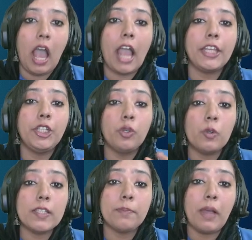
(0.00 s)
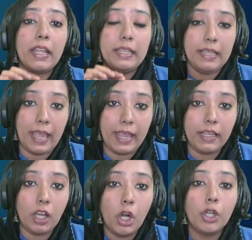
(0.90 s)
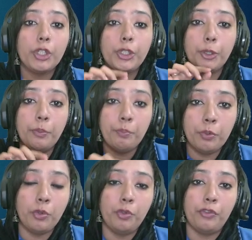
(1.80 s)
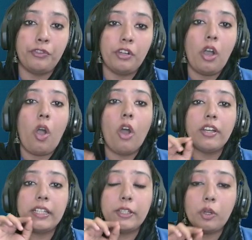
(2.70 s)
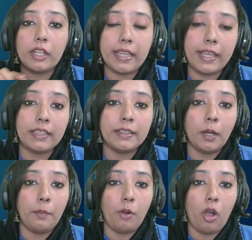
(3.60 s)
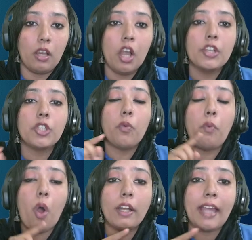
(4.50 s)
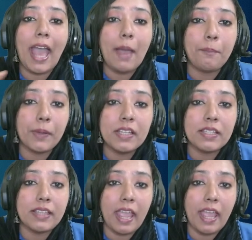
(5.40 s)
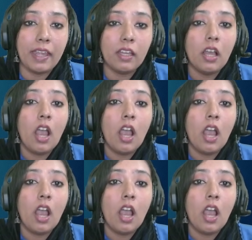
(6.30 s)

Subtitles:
I use my leg to move or to kick the ball. So what happens there?